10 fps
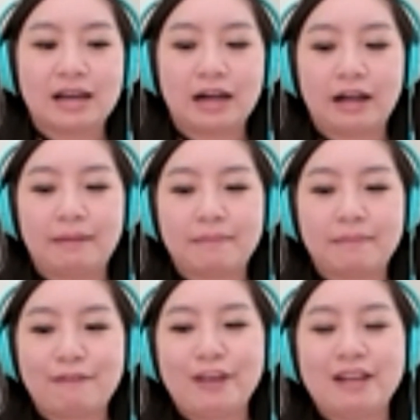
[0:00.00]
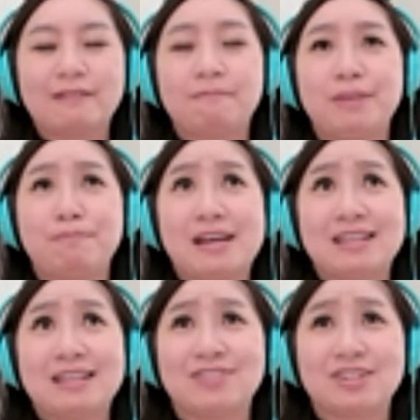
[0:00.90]
um, i think the
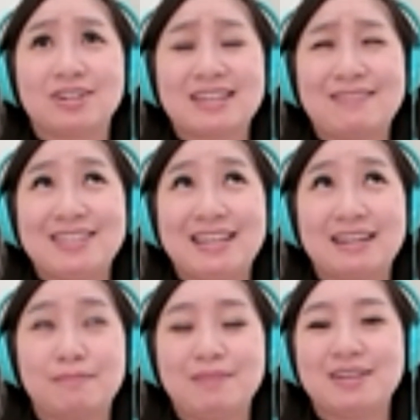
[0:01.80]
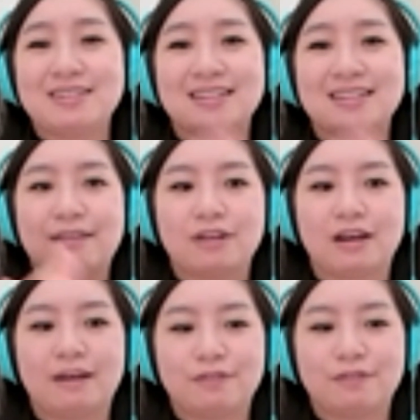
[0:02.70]
best returns i've seen in my business have
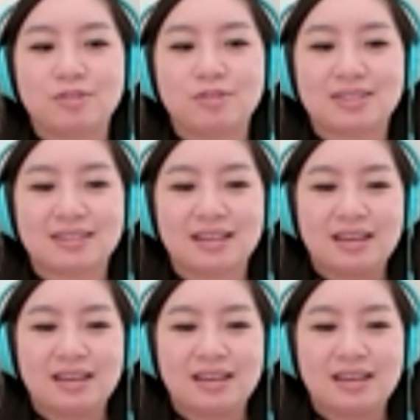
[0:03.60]
come from just